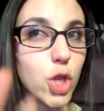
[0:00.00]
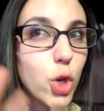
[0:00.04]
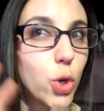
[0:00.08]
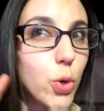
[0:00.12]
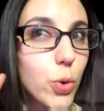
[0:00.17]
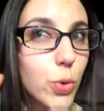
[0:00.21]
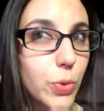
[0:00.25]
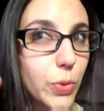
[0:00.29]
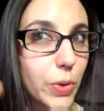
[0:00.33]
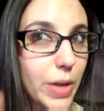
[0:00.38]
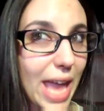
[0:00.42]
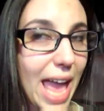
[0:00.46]
two
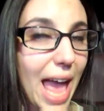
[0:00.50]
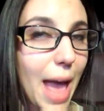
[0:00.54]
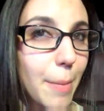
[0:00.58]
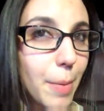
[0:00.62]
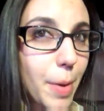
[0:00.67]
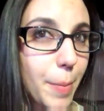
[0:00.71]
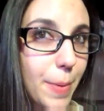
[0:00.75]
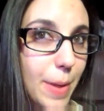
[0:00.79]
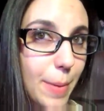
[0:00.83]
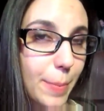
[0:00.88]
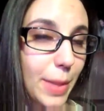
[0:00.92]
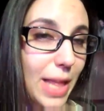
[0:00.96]

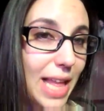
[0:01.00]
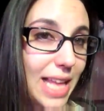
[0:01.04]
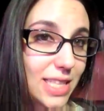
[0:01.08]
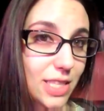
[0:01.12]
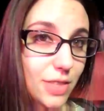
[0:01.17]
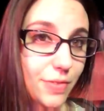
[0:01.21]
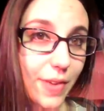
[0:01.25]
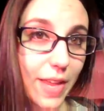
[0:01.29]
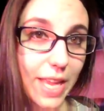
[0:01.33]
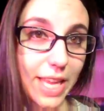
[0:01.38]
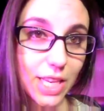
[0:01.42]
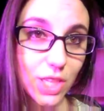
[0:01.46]
Gamma people had
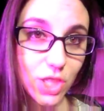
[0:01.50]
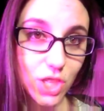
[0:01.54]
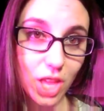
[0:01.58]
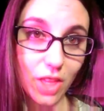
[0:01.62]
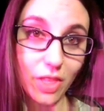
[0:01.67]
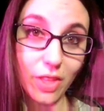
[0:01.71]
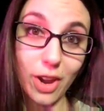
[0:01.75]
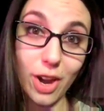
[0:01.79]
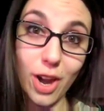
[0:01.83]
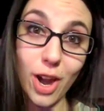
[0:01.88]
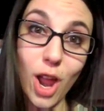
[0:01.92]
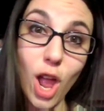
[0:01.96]
to fight each
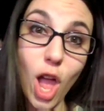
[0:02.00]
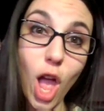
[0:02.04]
other.